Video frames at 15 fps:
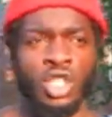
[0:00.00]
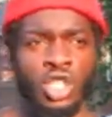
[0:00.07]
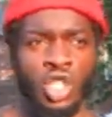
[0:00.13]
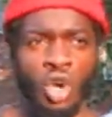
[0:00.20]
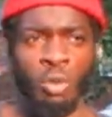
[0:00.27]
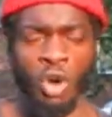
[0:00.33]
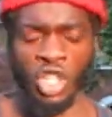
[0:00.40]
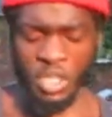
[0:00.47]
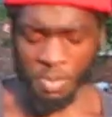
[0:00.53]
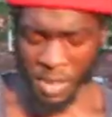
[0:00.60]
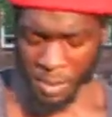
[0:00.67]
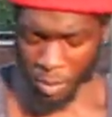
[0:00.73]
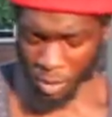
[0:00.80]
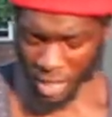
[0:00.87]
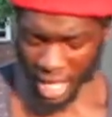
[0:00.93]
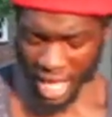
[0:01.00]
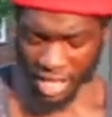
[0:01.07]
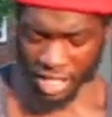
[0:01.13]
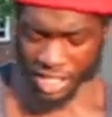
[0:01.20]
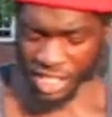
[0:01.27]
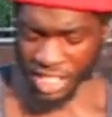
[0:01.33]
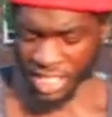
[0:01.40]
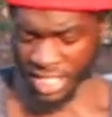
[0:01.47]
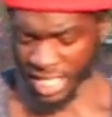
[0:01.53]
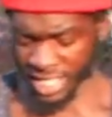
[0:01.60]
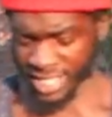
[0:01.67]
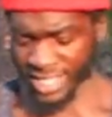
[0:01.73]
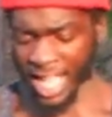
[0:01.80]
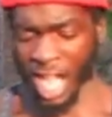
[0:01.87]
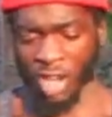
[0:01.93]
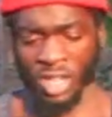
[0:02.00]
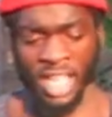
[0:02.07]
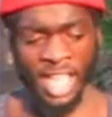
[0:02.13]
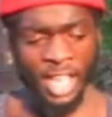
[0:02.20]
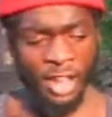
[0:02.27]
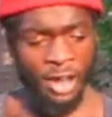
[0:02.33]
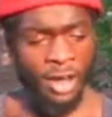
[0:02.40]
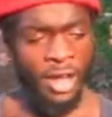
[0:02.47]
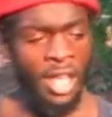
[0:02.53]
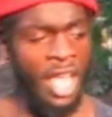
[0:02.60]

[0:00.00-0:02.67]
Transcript: So most people, the energy is down here.